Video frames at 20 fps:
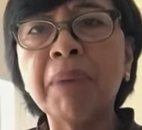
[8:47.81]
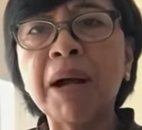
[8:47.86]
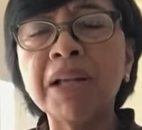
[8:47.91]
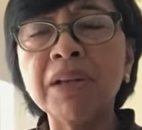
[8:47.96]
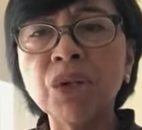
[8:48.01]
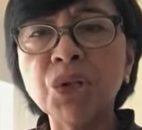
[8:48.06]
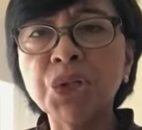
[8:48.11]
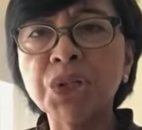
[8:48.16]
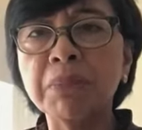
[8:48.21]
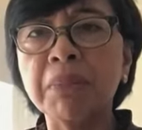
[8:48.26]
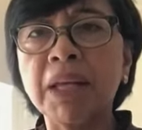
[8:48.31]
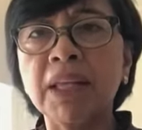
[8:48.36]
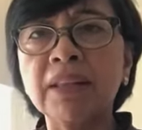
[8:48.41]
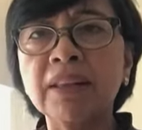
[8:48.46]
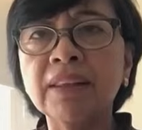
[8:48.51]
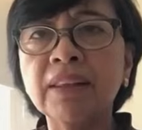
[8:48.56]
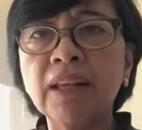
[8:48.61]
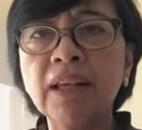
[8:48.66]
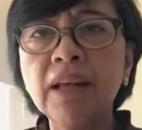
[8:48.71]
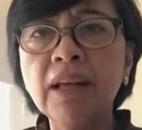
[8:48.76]
punishment
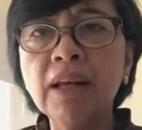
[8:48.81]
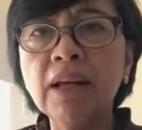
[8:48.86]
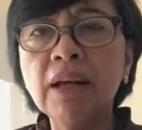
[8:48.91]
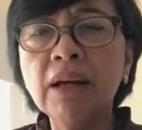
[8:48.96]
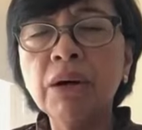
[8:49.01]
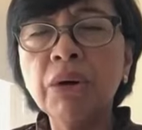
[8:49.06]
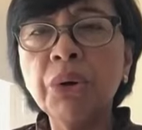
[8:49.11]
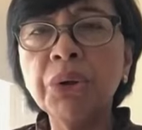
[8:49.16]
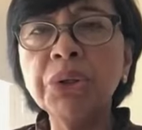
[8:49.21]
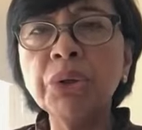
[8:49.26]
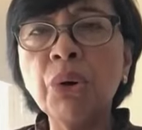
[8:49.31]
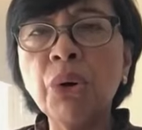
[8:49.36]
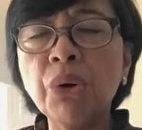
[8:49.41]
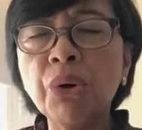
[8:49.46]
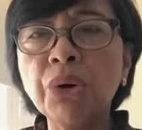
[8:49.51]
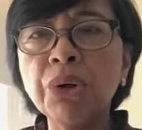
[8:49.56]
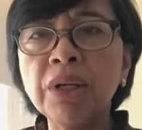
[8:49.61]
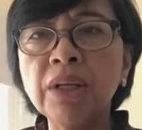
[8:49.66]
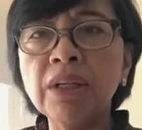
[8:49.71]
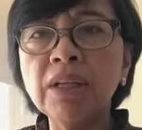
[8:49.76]
on
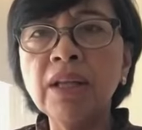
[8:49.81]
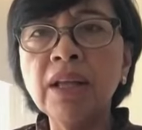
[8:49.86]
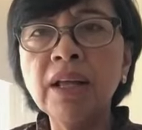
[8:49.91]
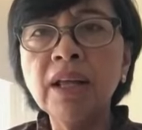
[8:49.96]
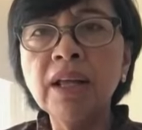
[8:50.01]
all